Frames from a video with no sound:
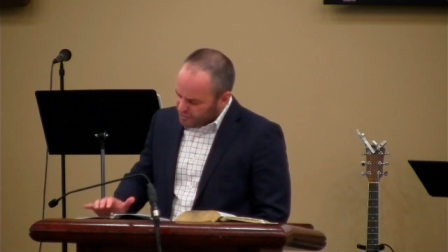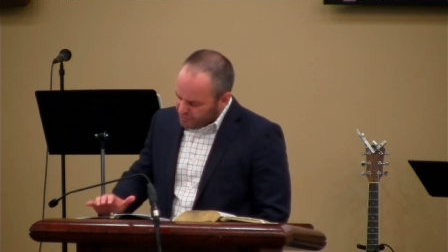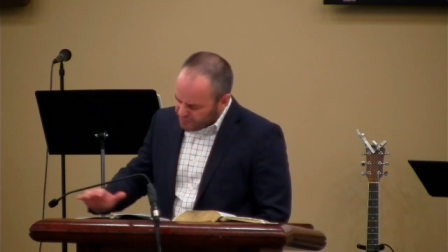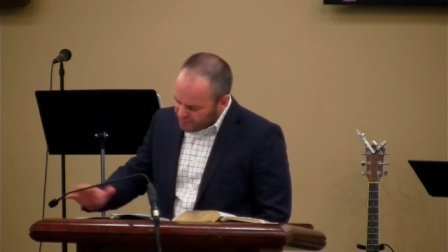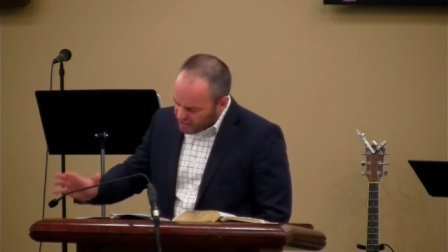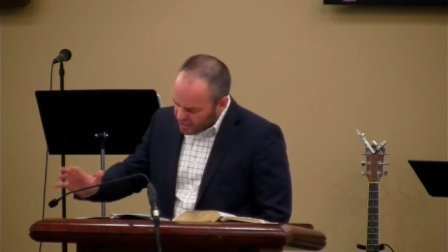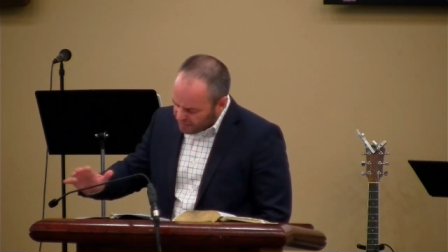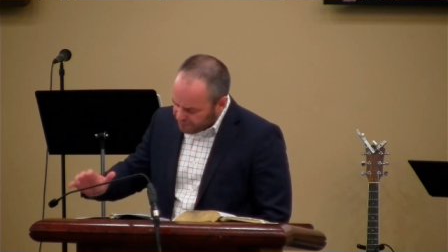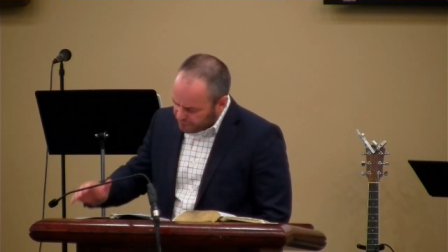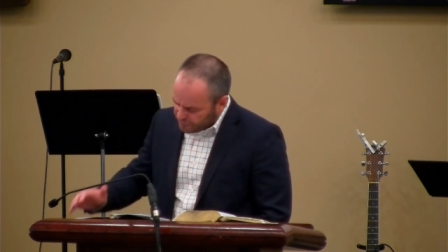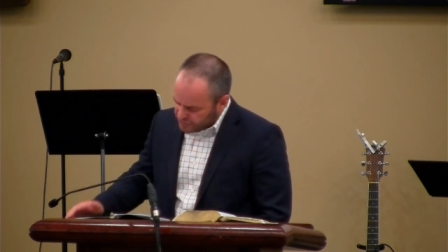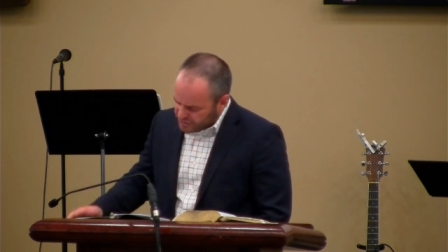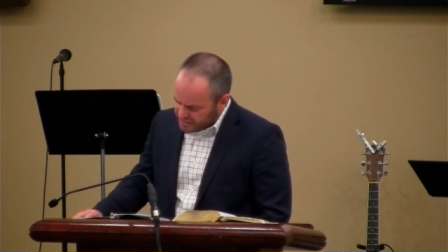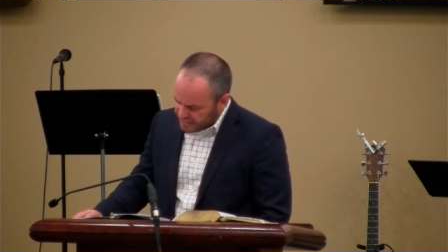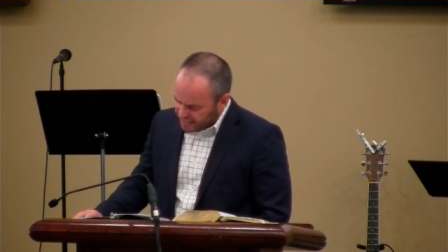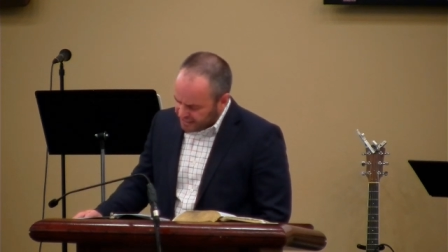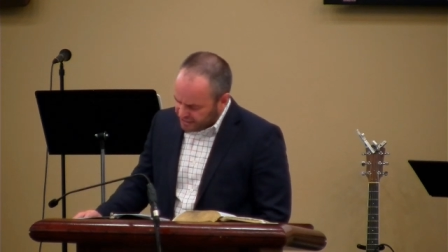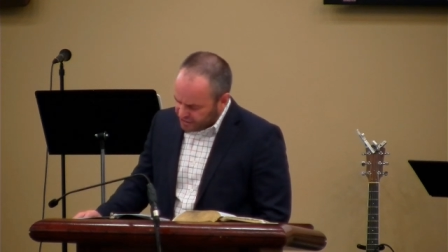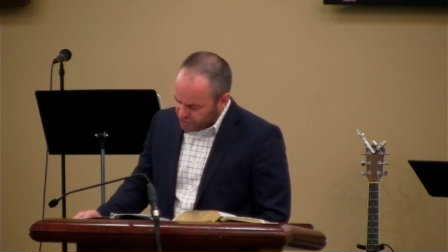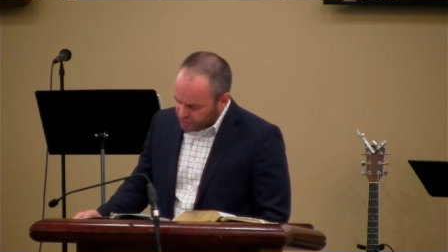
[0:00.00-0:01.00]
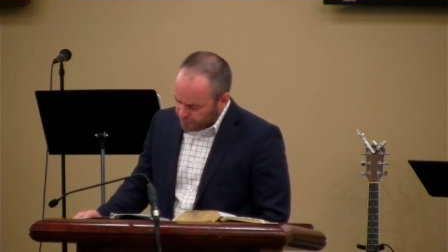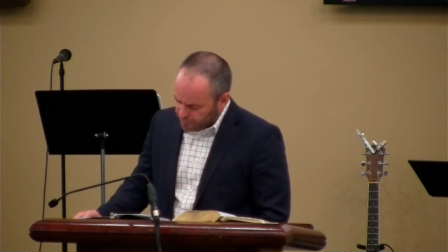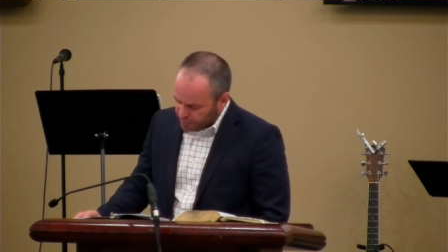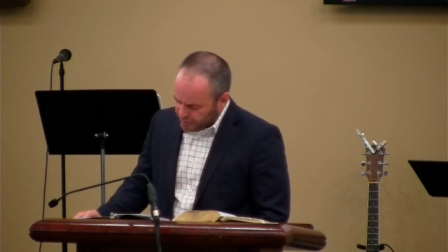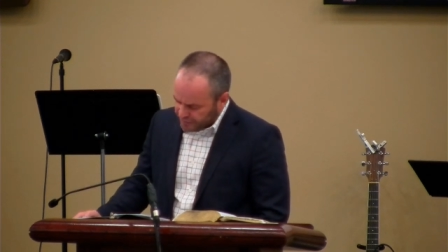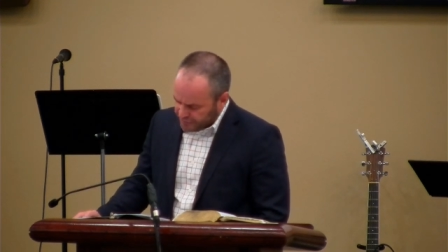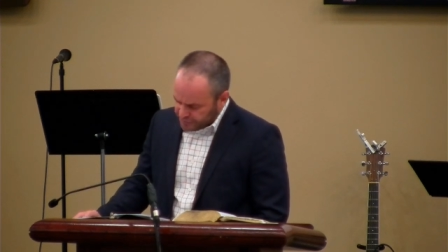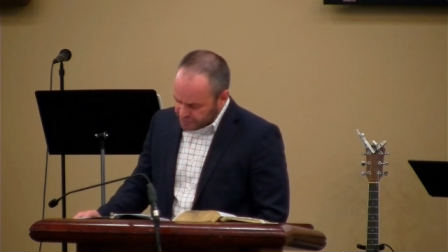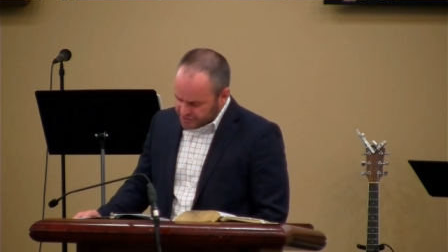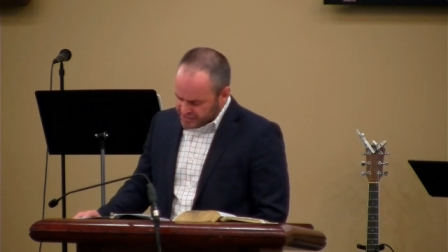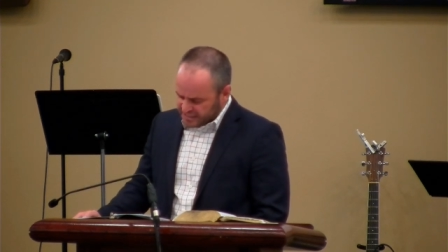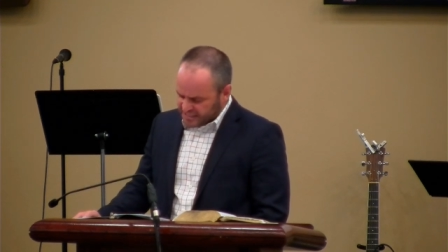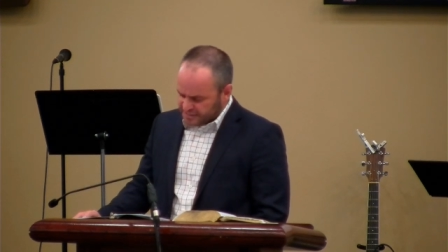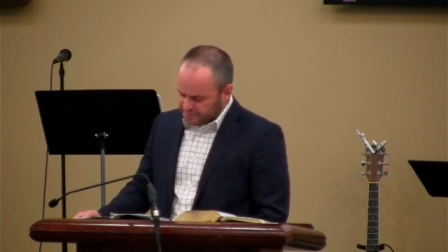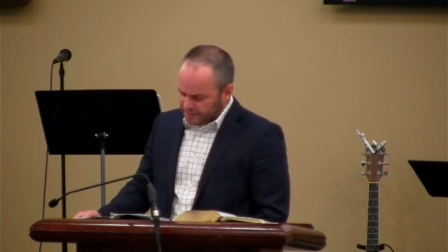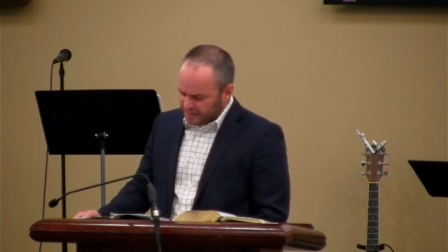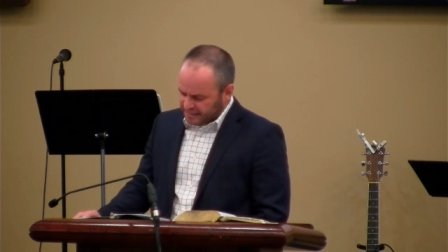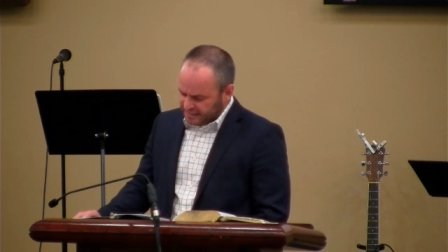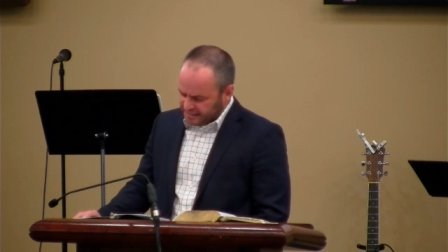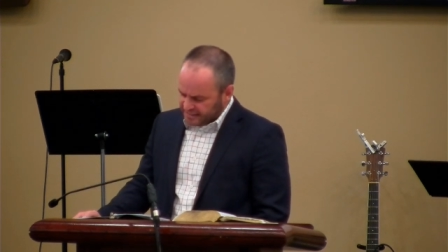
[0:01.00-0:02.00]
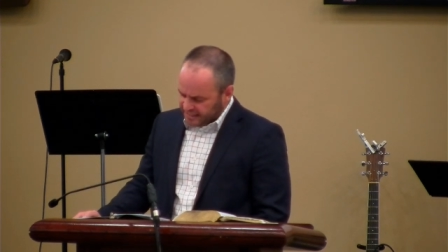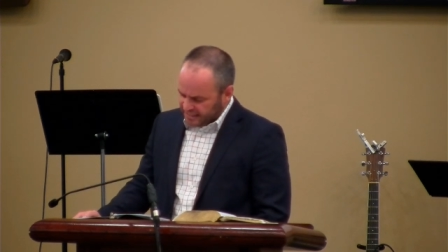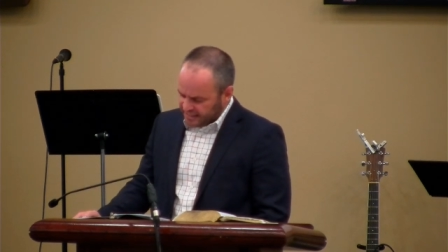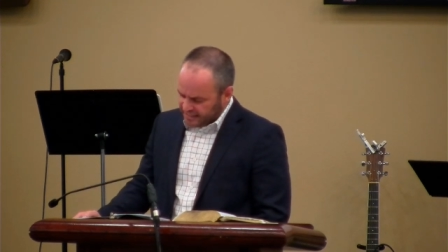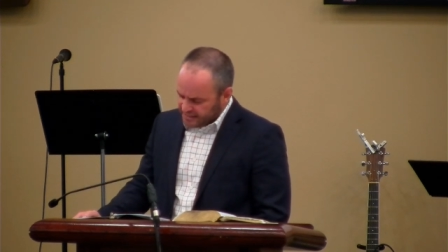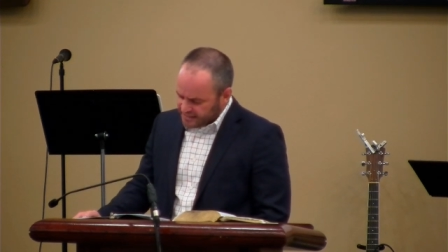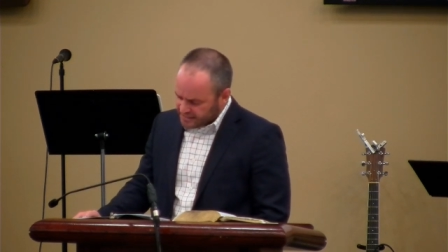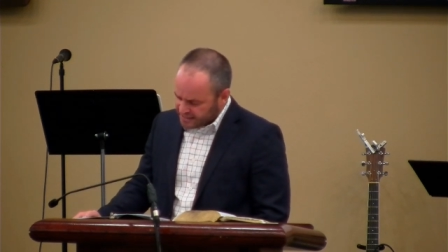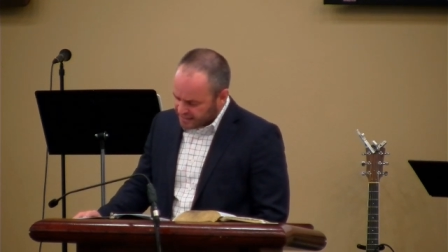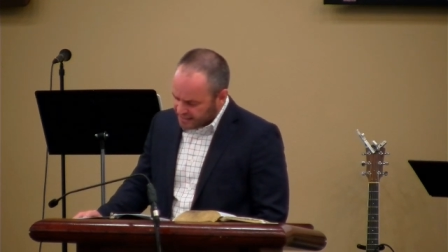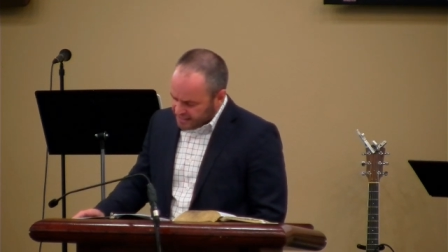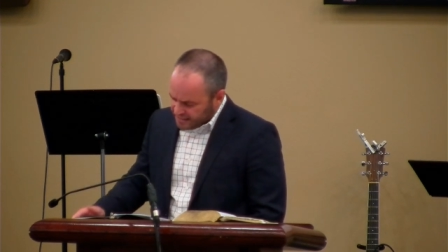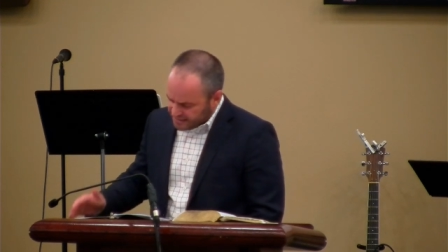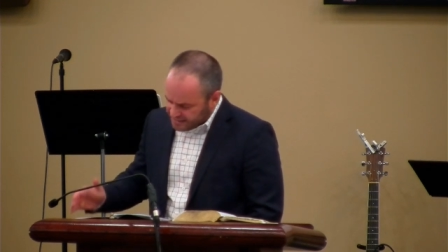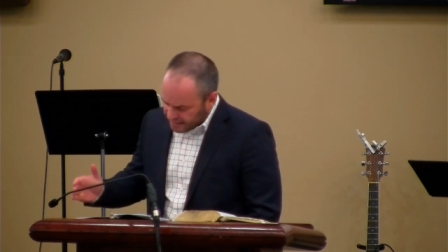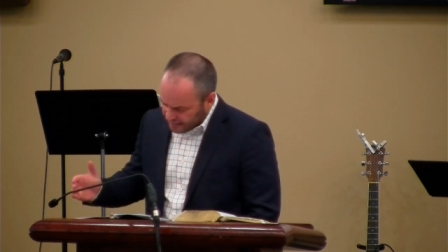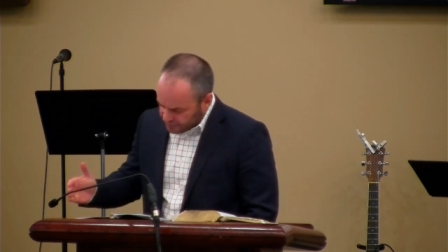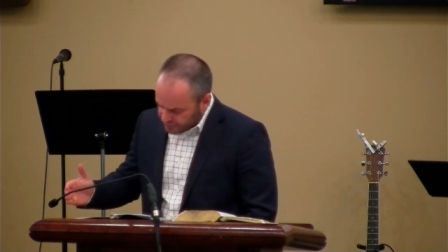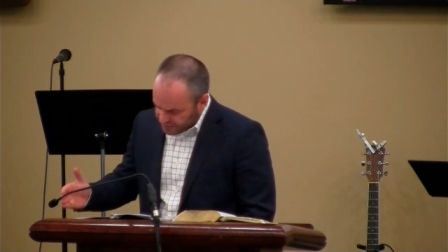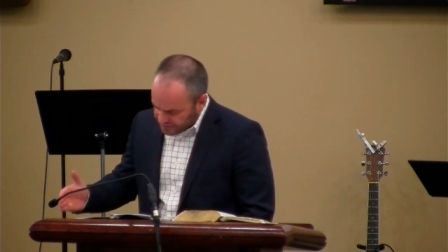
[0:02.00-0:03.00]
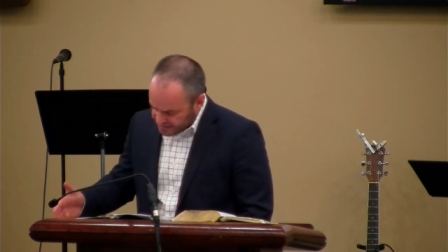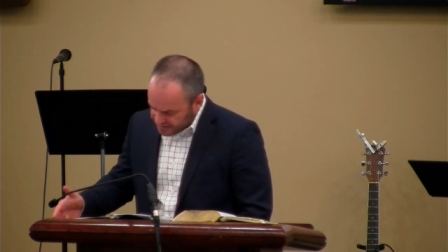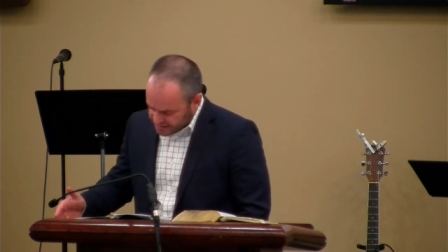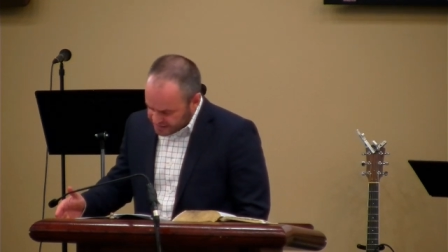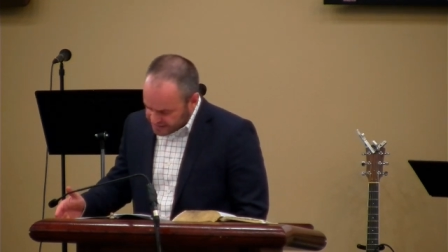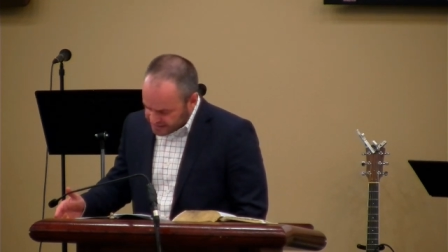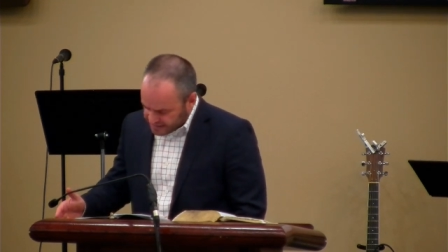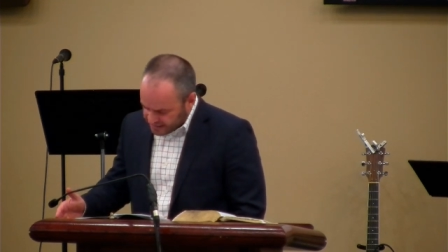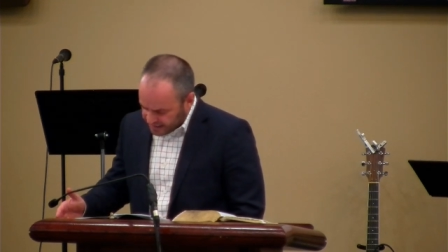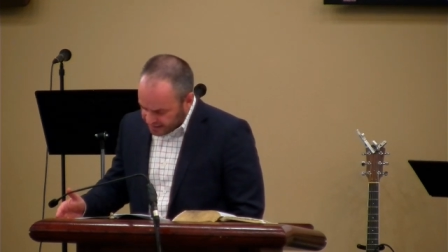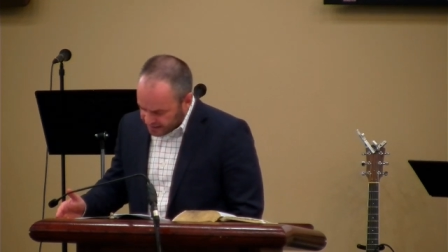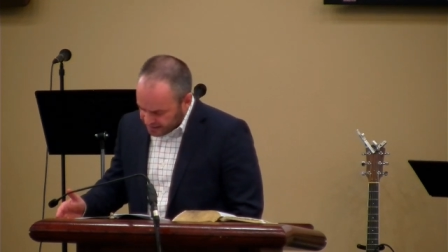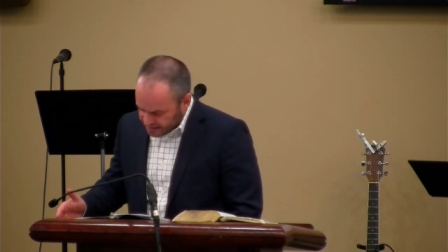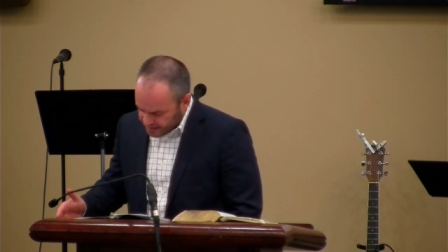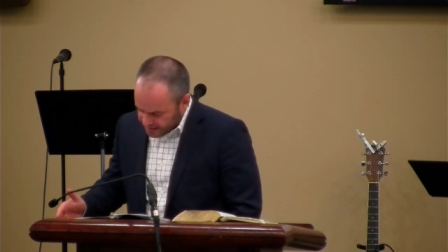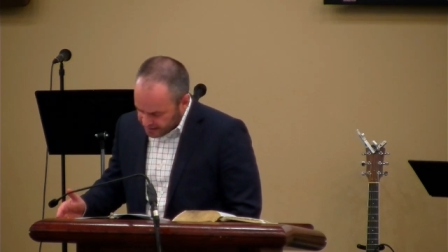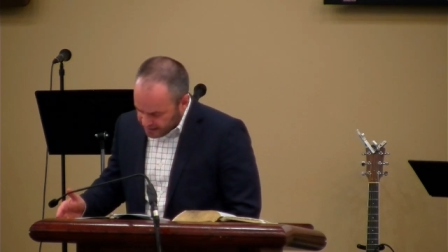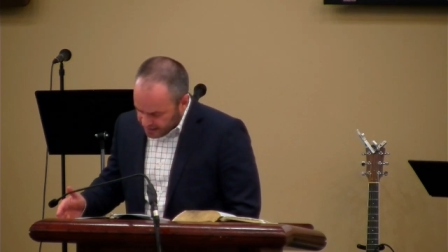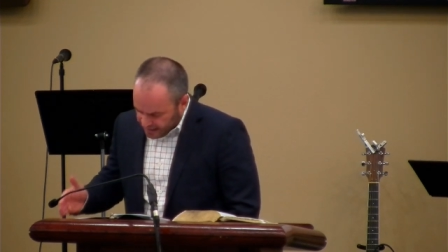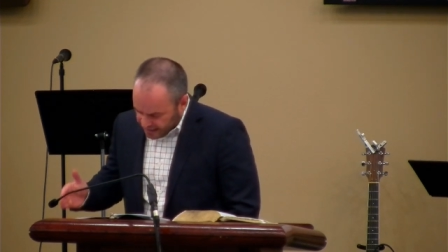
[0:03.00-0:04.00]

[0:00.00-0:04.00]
You've not forsaken your brothers these many days, down to this day,